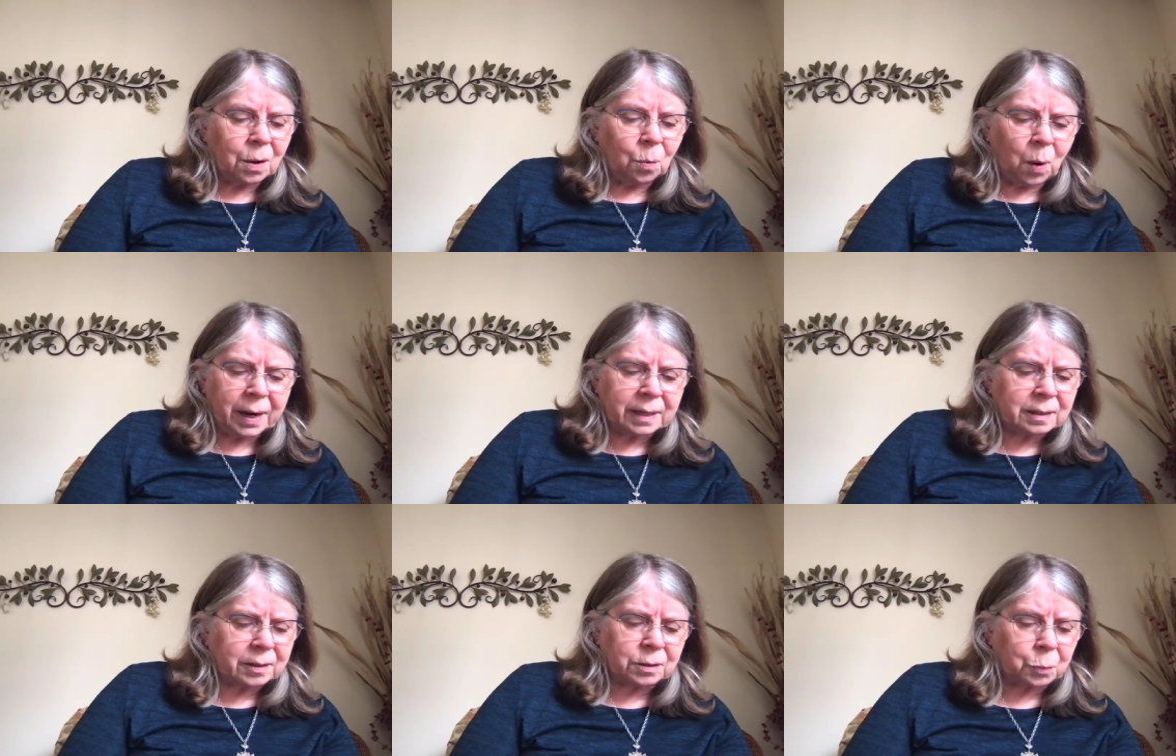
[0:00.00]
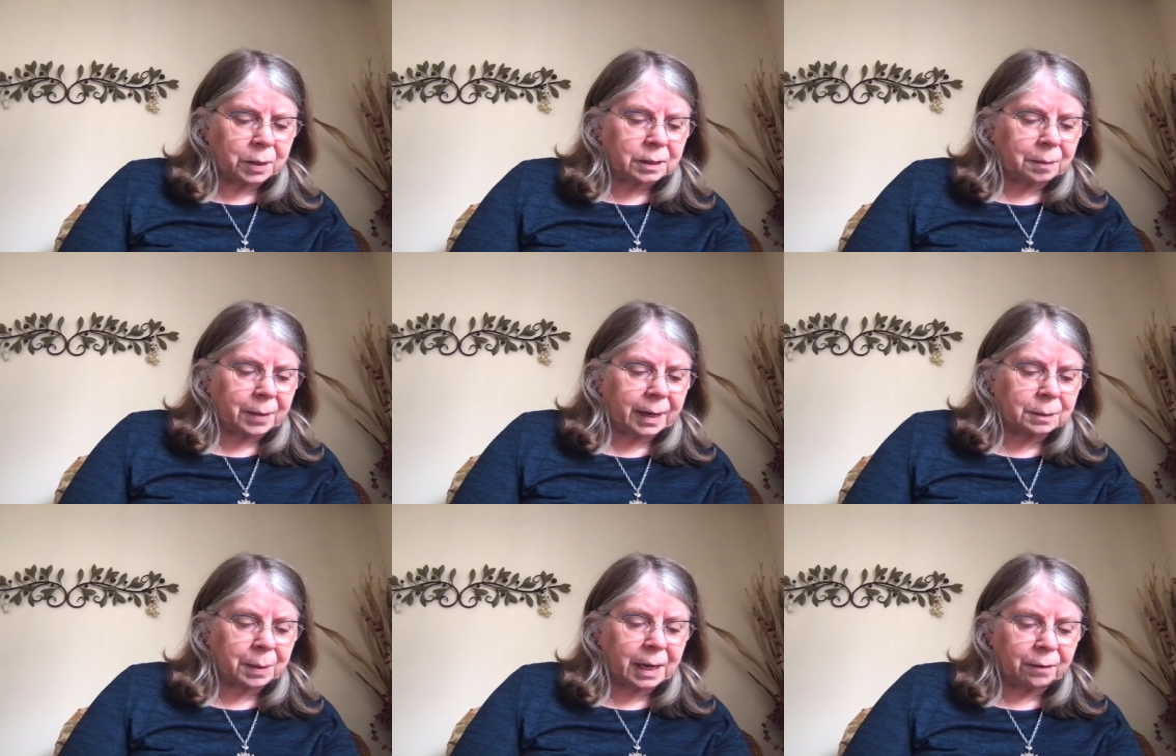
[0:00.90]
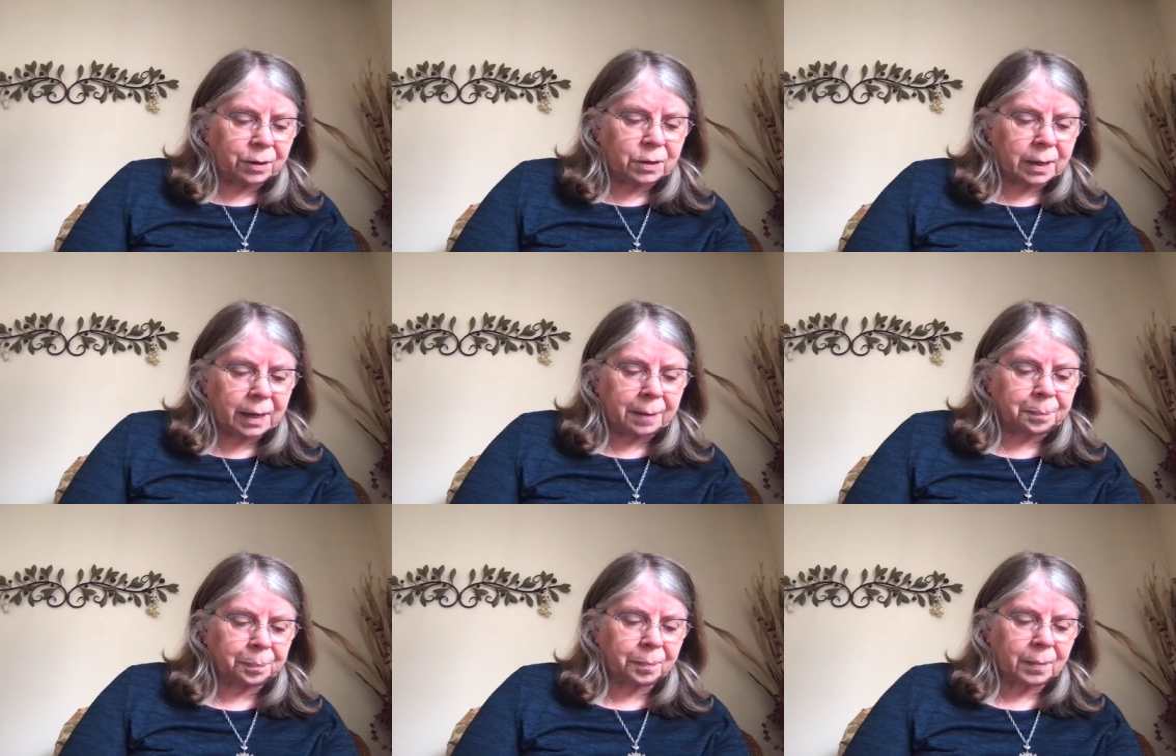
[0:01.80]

What is this wisdom that has been given to him?